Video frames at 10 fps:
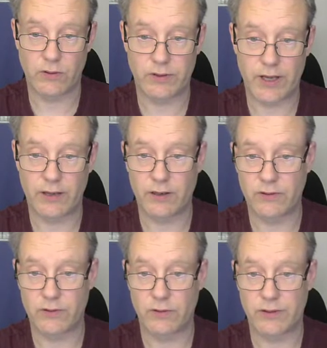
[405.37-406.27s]
Z,
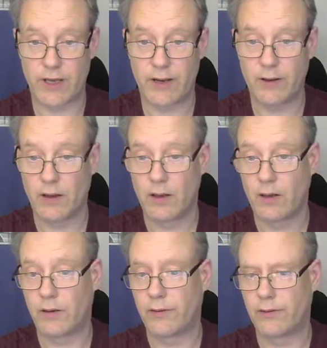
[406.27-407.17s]
Control Z.
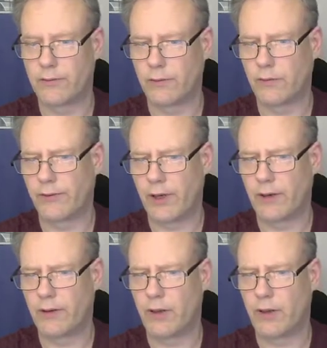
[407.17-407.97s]
Control Z,